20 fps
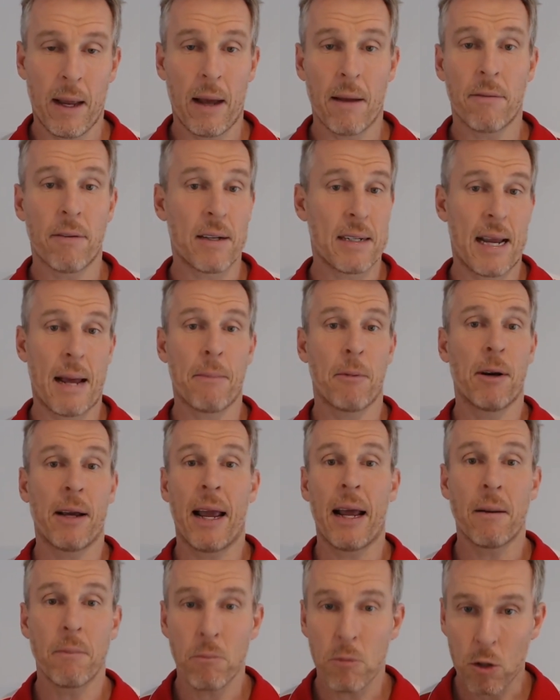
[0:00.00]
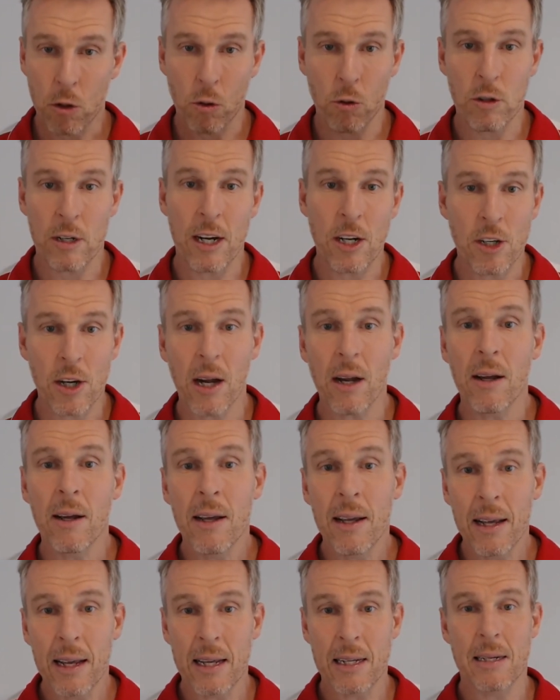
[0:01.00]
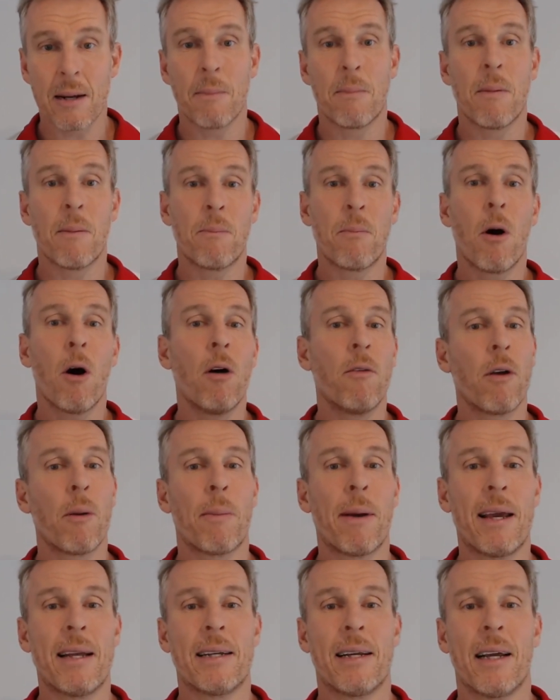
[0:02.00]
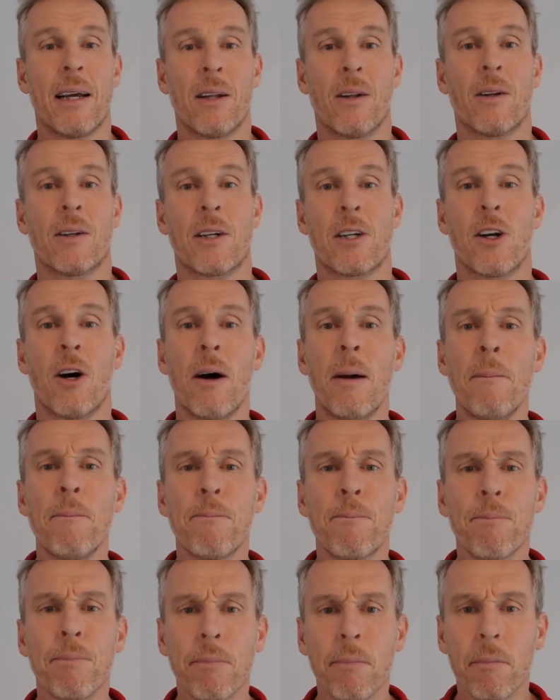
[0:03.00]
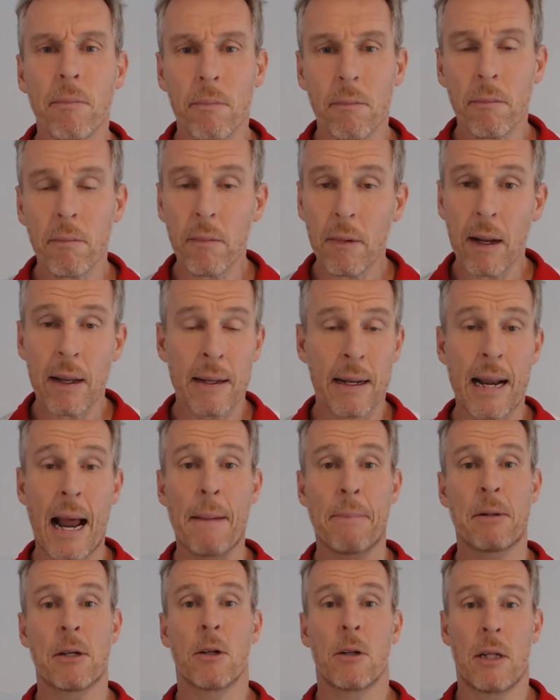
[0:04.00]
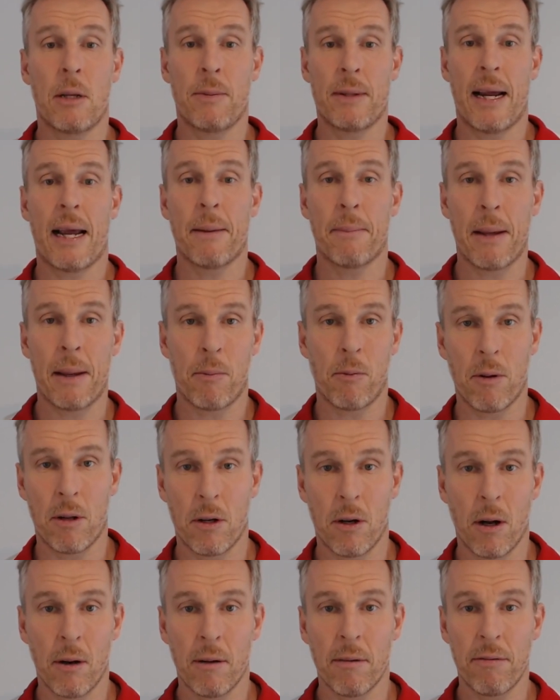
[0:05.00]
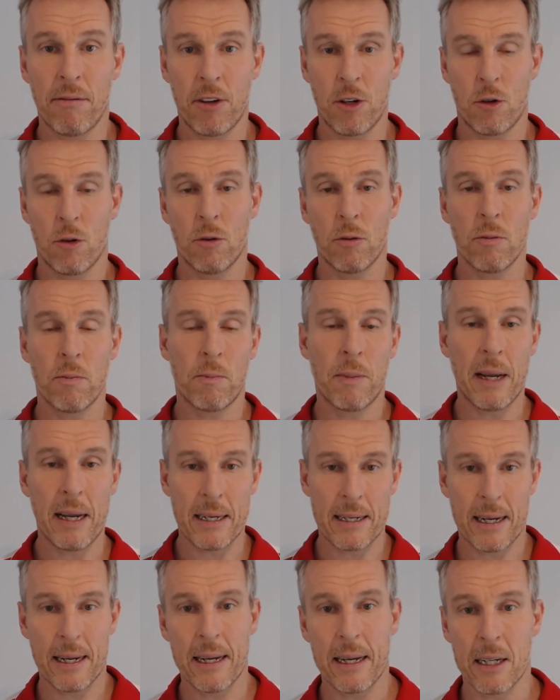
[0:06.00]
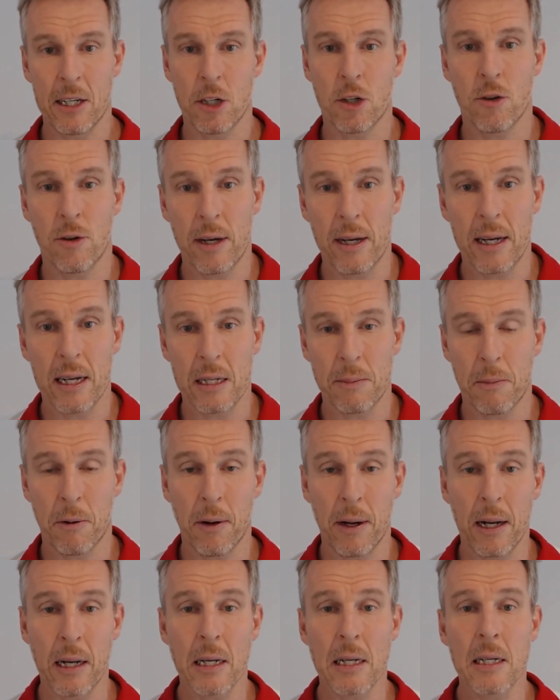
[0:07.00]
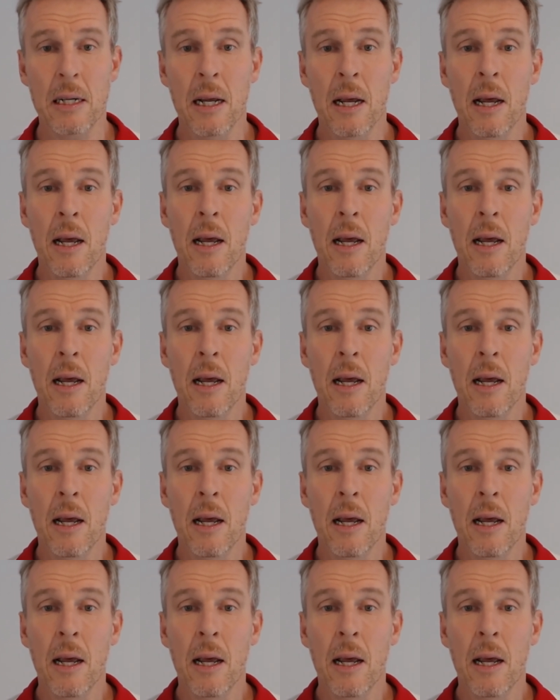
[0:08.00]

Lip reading: for example, again, school teacher is a perfect PT a lot of the time, then absolutely we take people with no official PT industry experience.